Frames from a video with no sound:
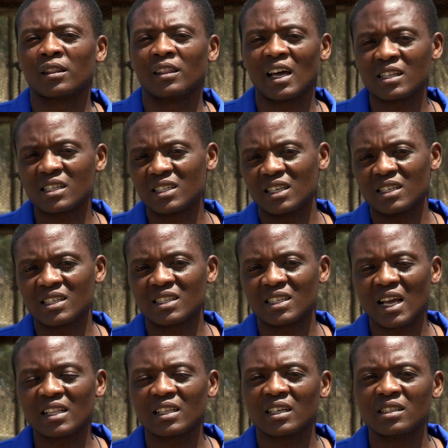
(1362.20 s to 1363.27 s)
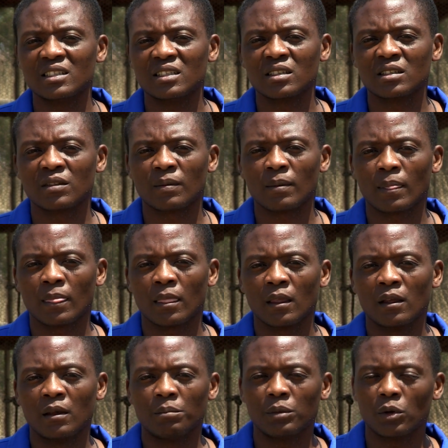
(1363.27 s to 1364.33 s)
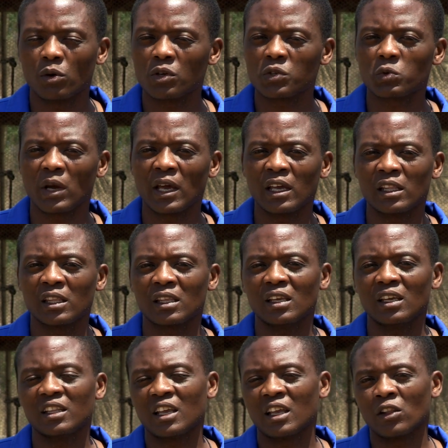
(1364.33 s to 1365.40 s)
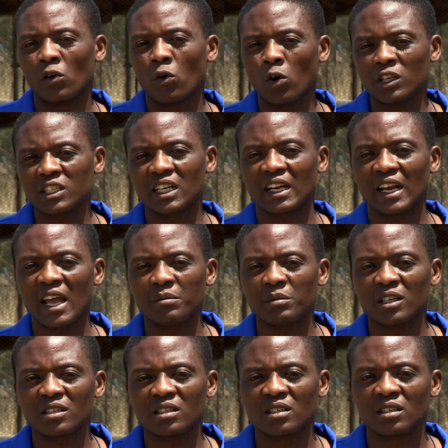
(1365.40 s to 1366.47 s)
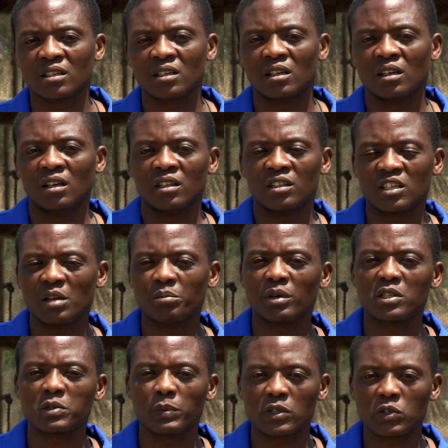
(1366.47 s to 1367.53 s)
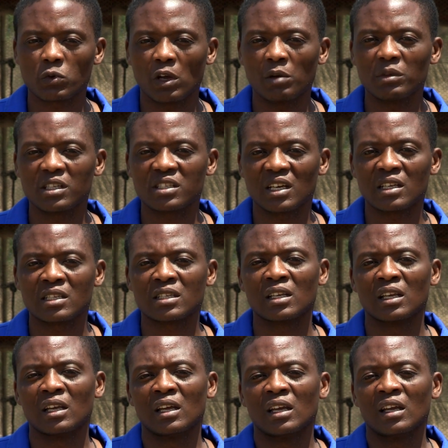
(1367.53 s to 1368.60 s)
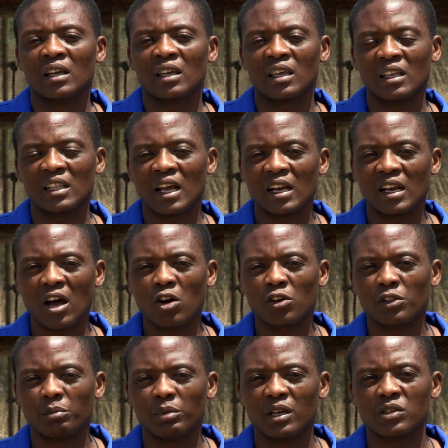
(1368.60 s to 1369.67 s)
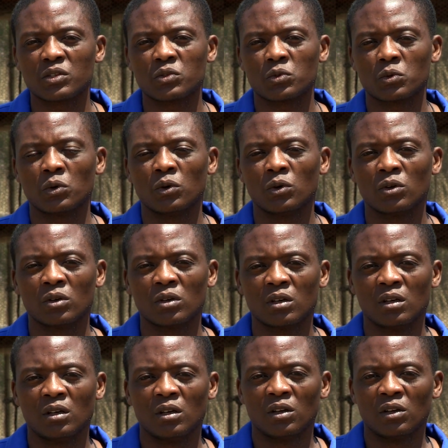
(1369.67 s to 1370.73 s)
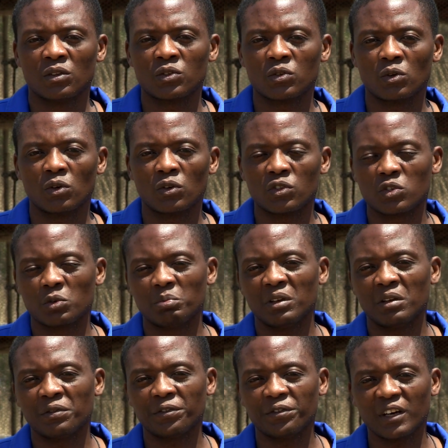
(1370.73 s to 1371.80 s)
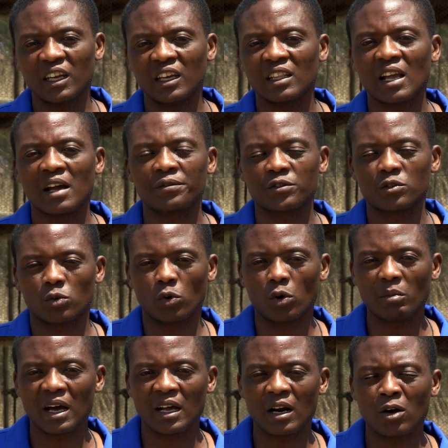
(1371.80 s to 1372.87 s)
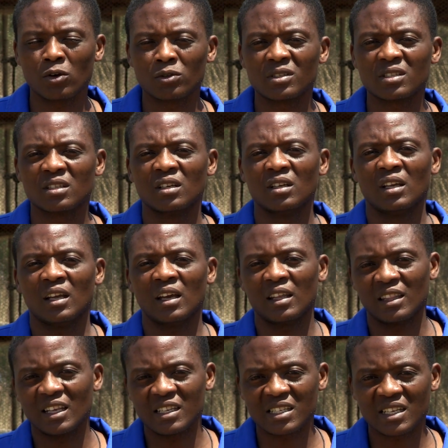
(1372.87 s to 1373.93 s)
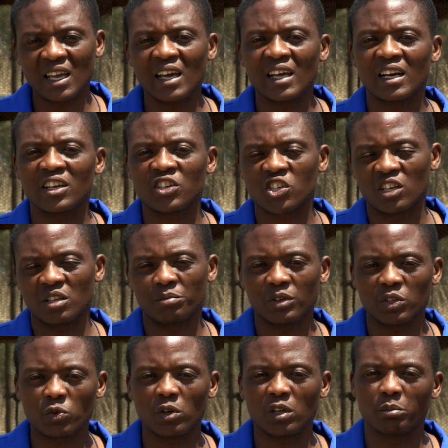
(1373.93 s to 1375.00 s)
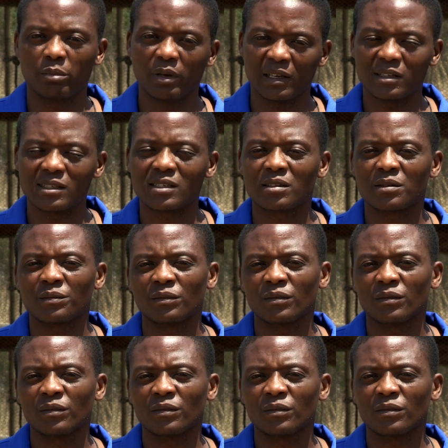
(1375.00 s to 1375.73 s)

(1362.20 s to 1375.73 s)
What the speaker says: That's the standard. Because we're in a hot climate, 10 birds per square meters can allow the birds to be free enough to roam around and there's aeration between birds.